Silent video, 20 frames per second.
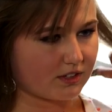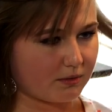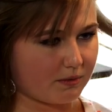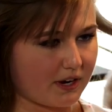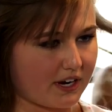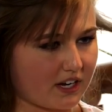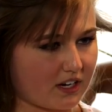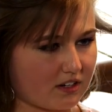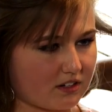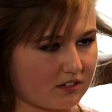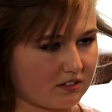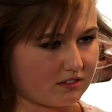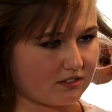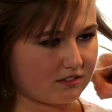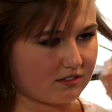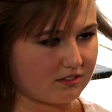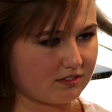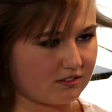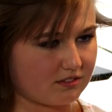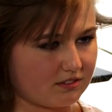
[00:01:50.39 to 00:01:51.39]
I don't know for
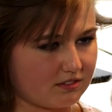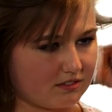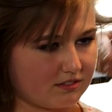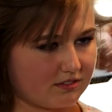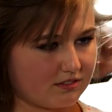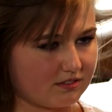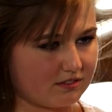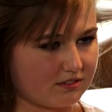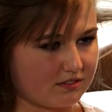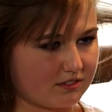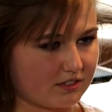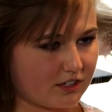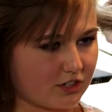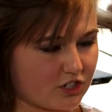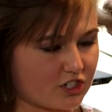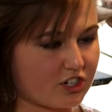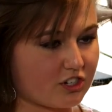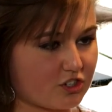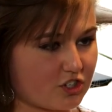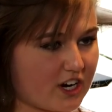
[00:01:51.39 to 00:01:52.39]
my wedding day.
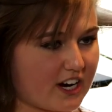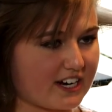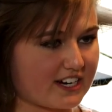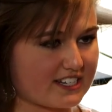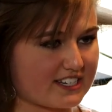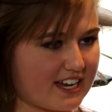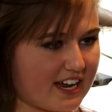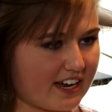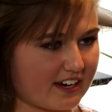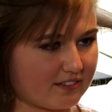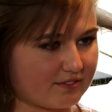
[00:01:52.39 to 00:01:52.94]
You're still trying to decide.